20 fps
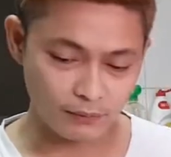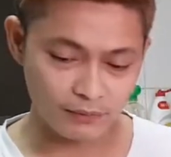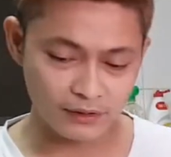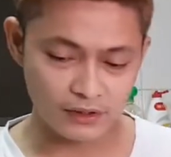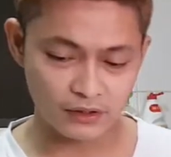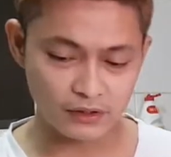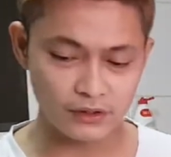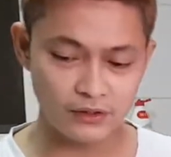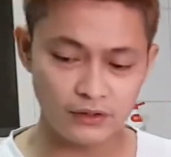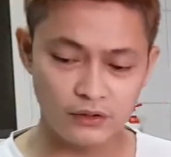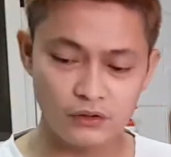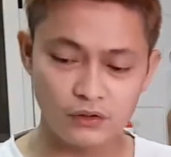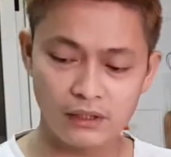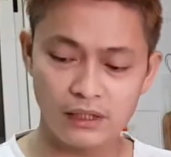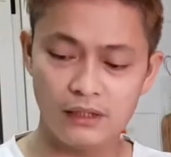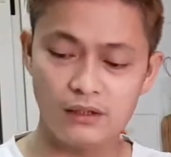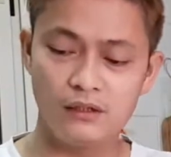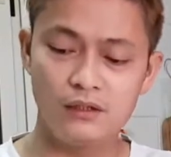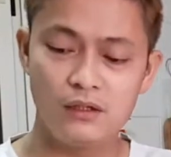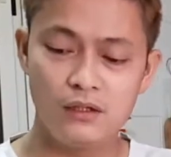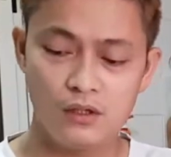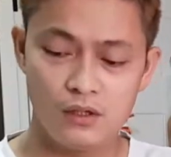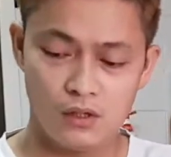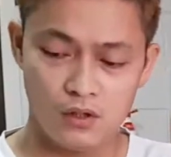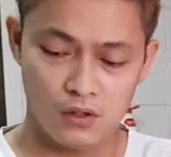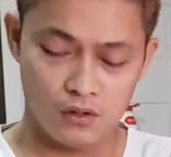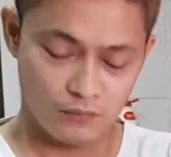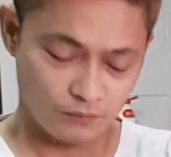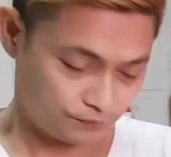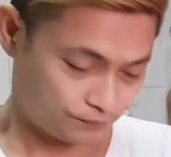for the bitter gourd, you can
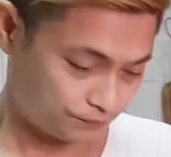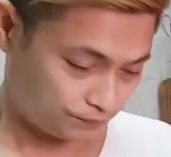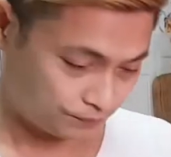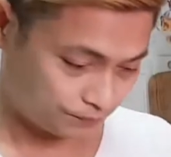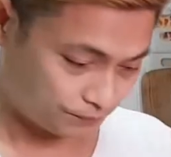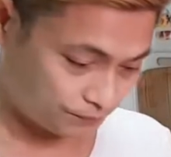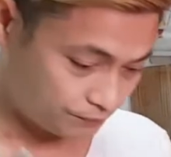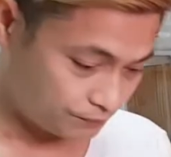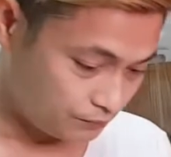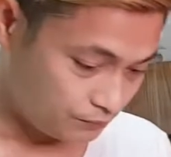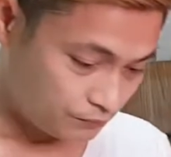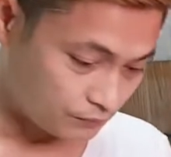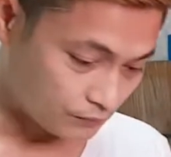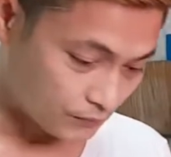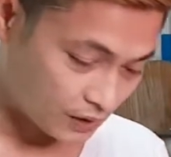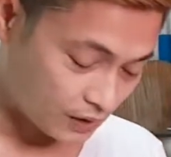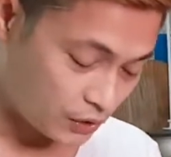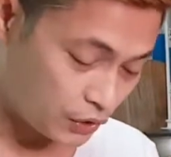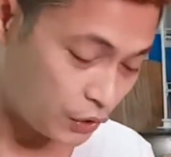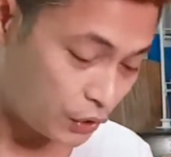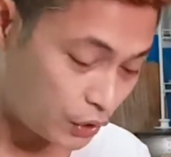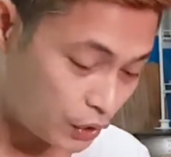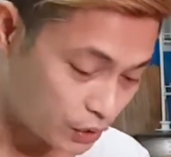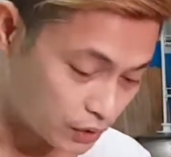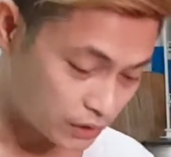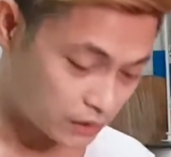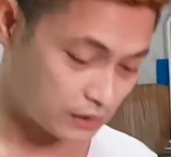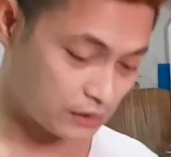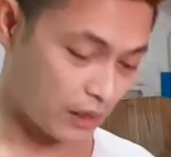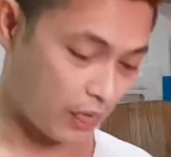
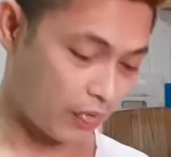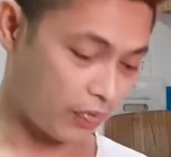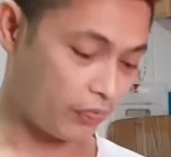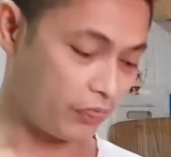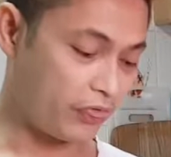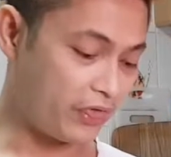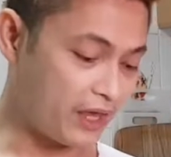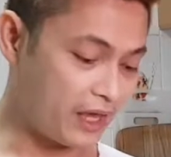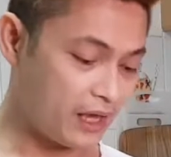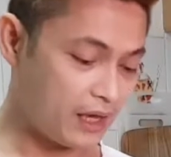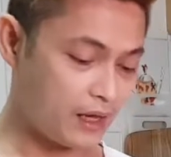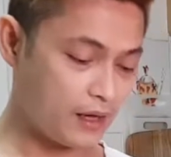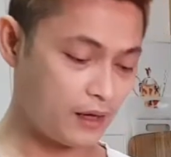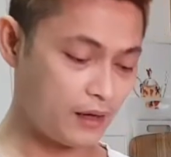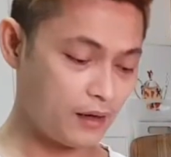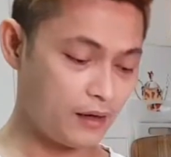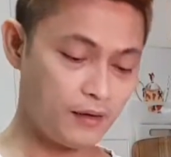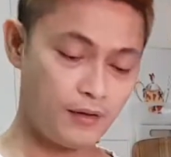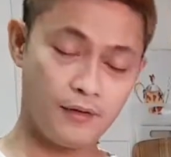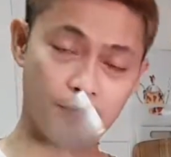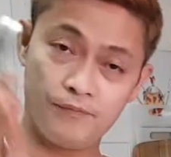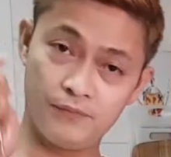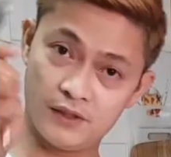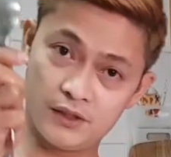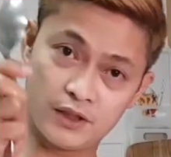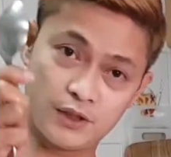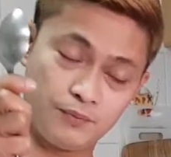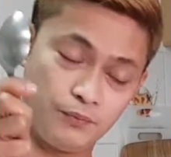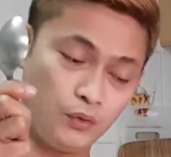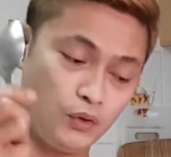use the
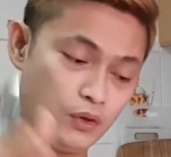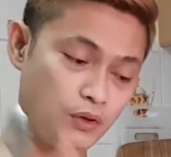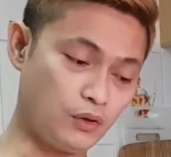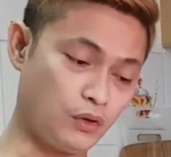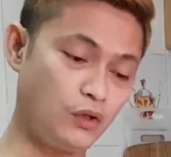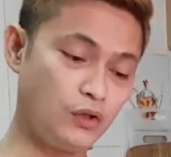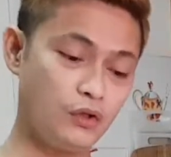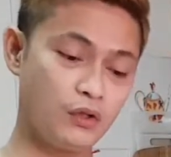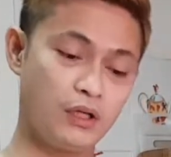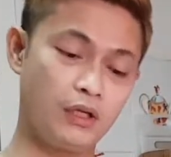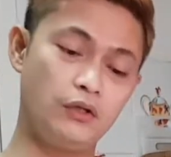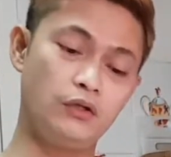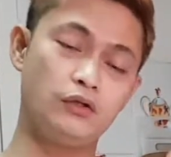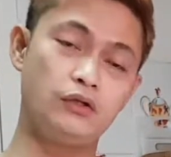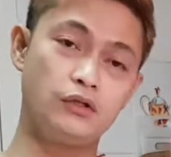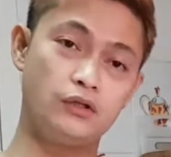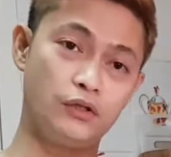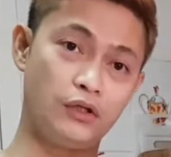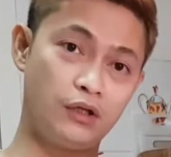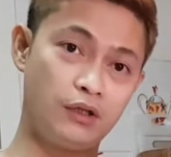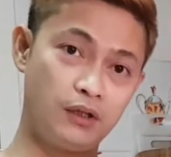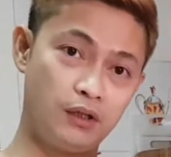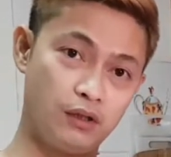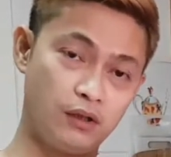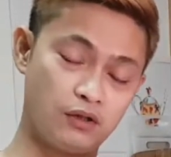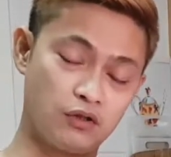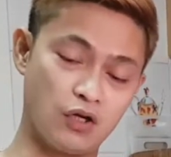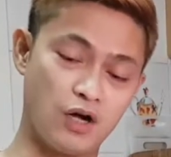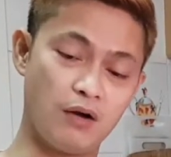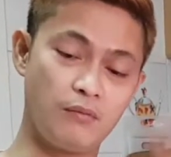spoon or you can use
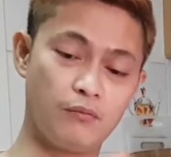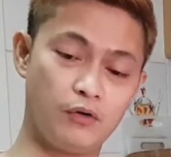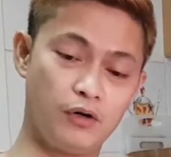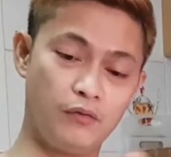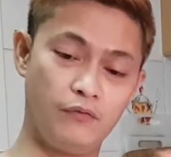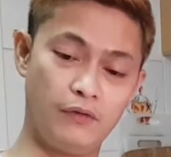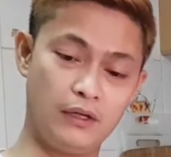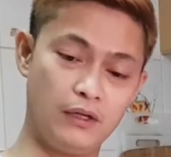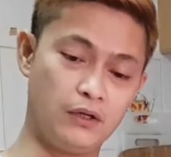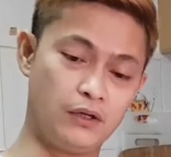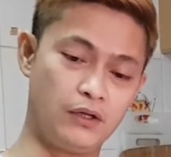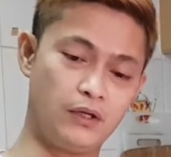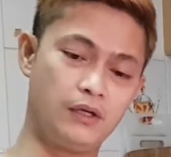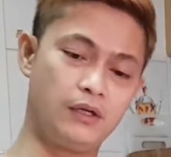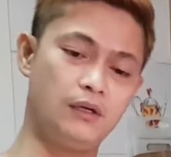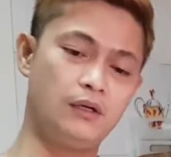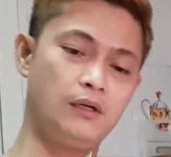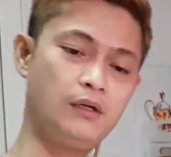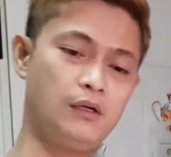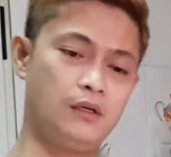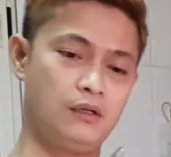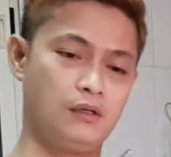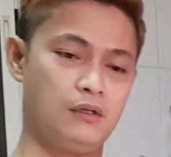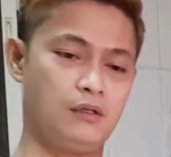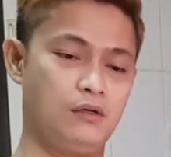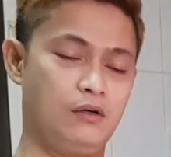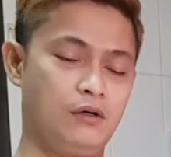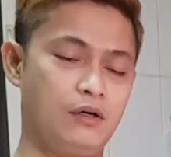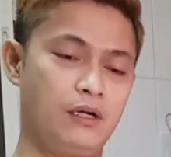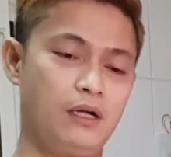your thumb or finger.
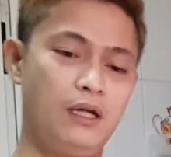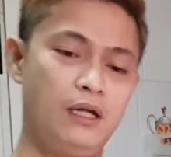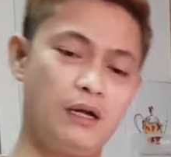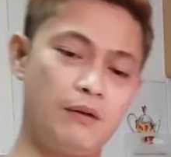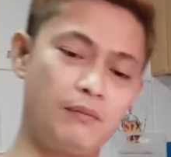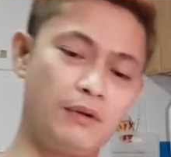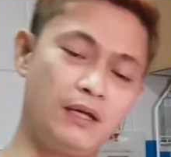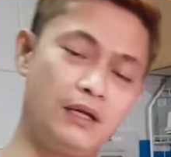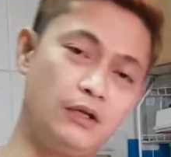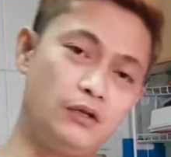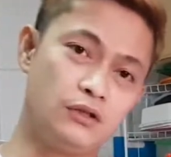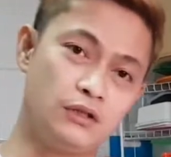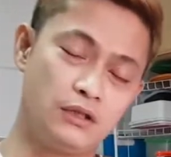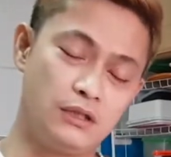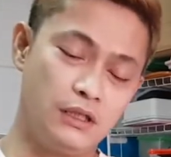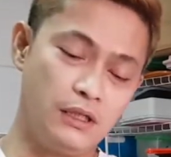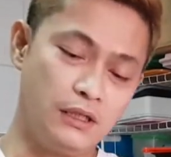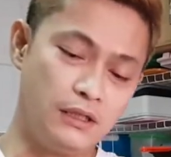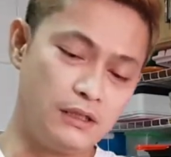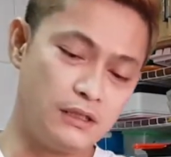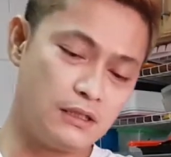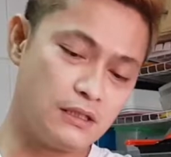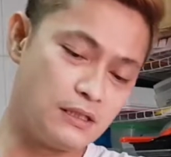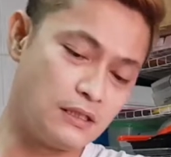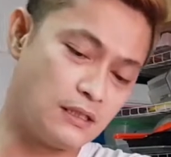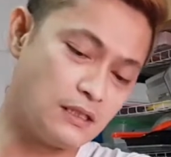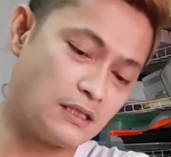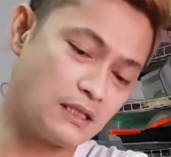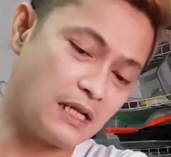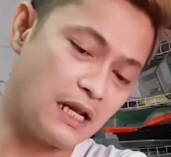Okay, I'm gonna use here
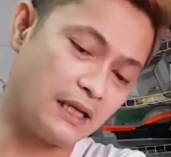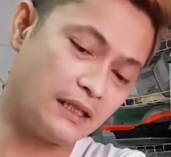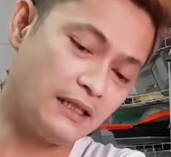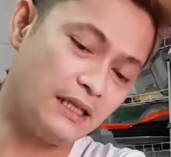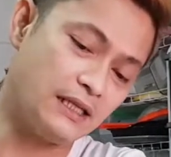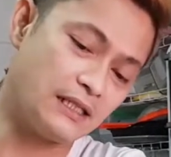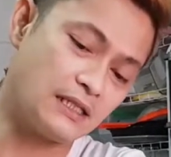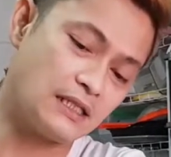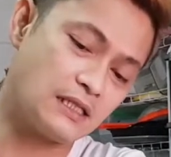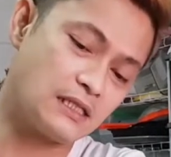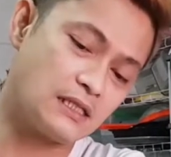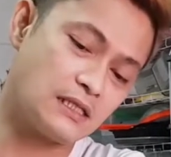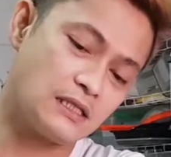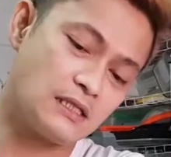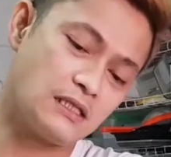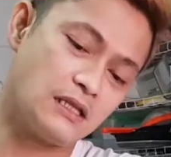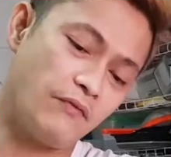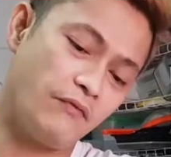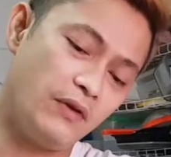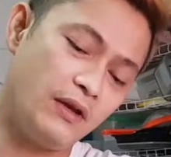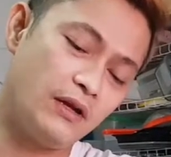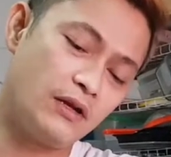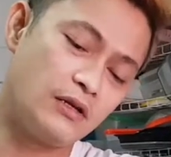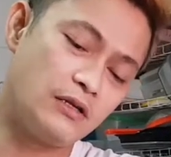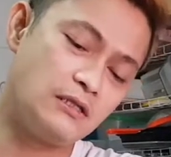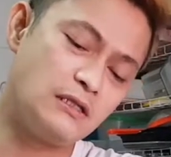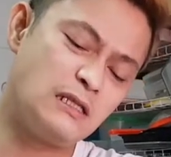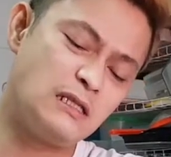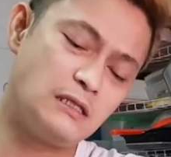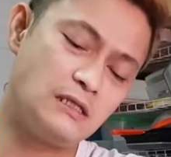like this, the
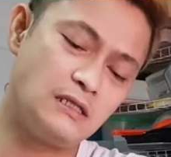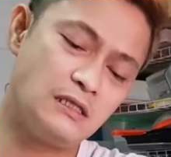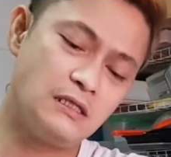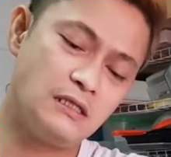finger.